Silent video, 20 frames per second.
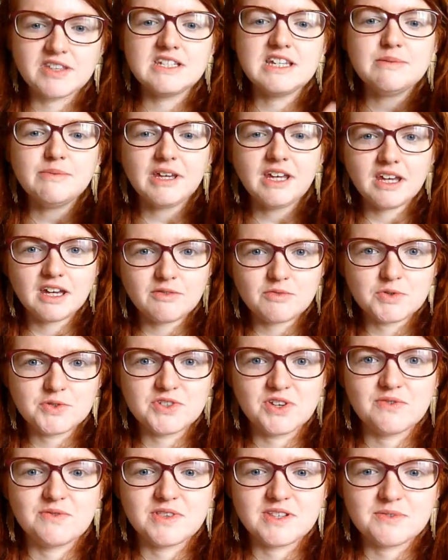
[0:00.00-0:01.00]
The demon king
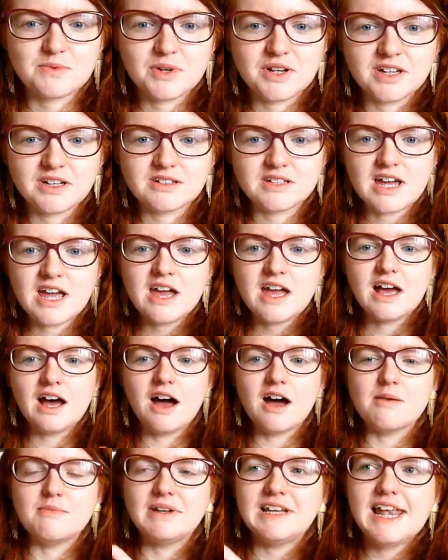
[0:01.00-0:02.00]
rules over this world.
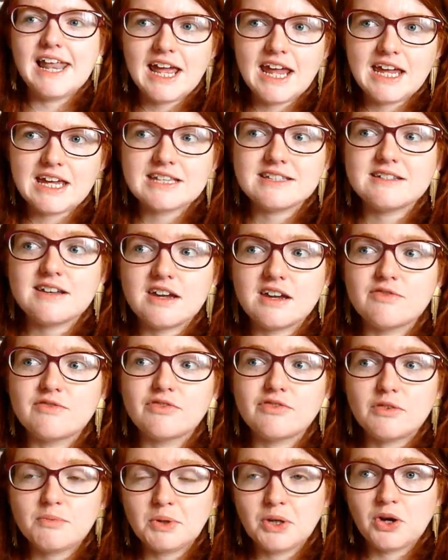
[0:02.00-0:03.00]
Lei is taken
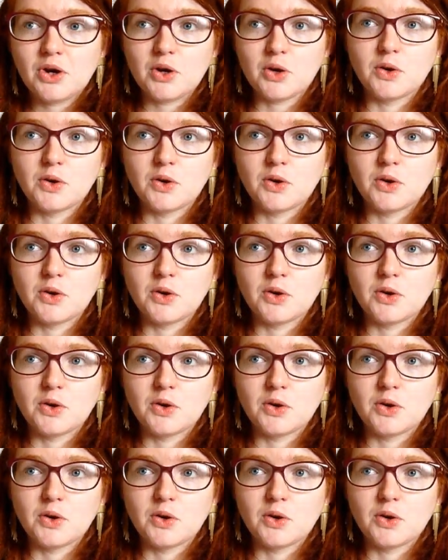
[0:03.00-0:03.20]
from her